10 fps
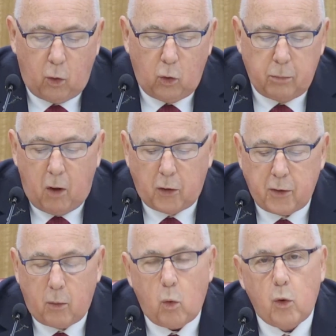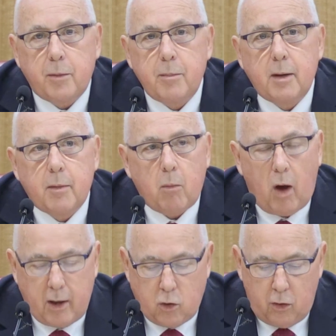all modern award minimum
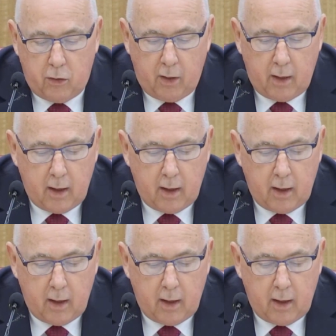wages